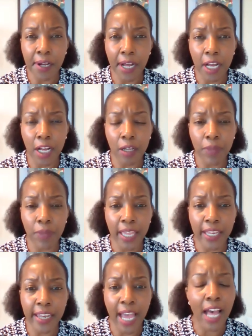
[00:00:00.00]
um,
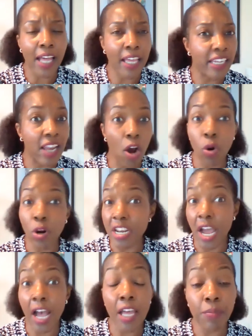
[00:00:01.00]
and not and or
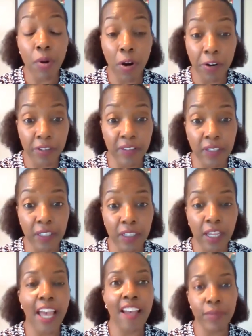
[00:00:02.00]

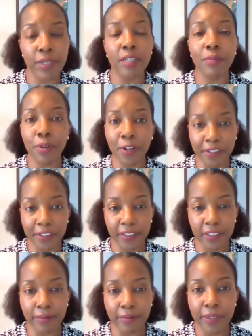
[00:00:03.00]
nonpartisan have become
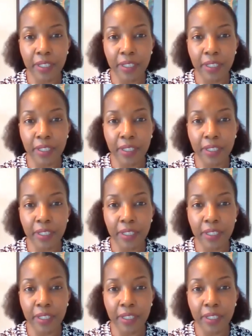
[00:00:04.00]
partisan.